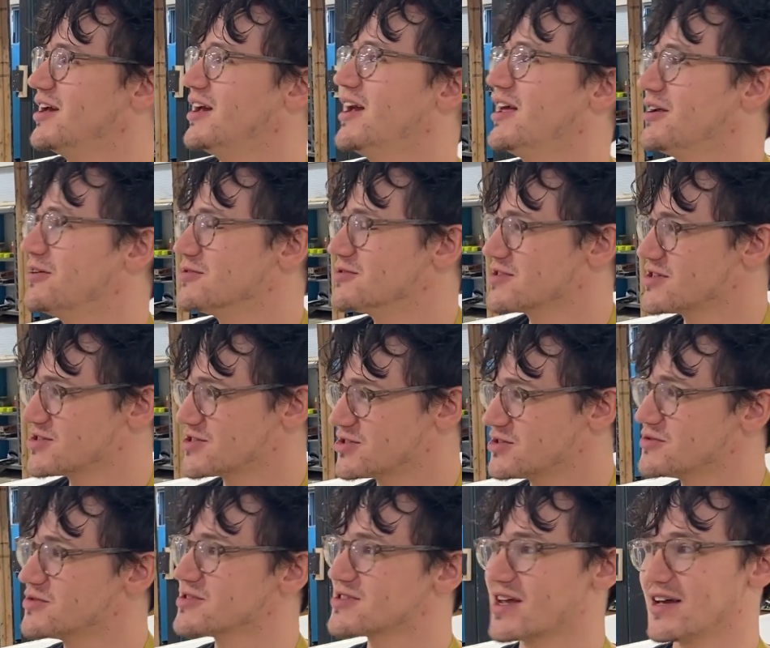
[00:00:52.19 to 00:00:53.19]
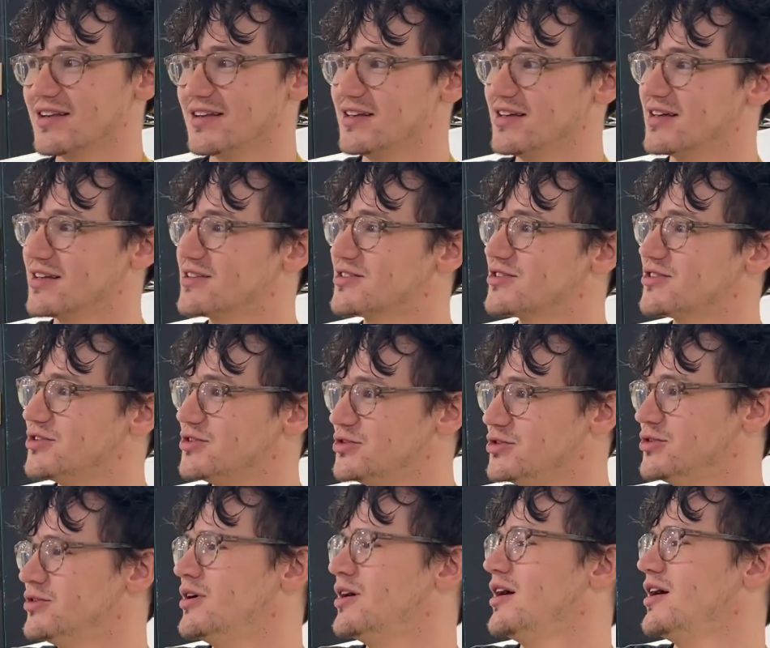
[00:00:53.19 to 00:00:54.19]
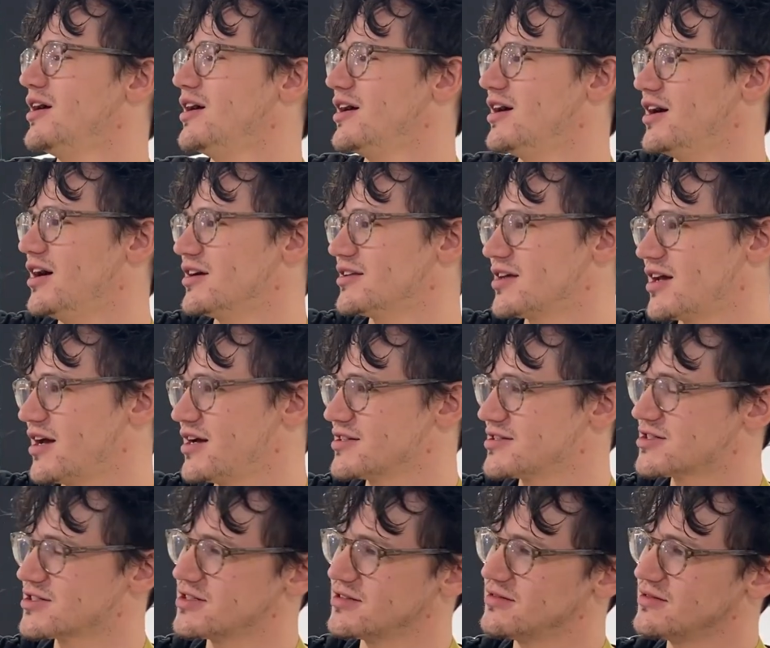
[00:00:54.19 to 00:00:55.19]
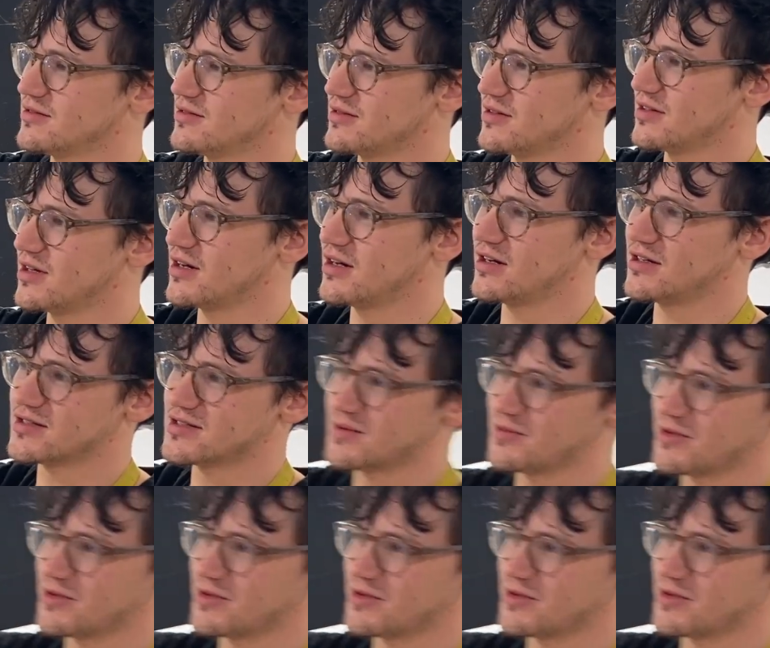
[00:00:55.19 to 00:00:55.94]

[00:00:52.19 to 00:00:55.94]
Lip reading: And it was a student's idea to attach some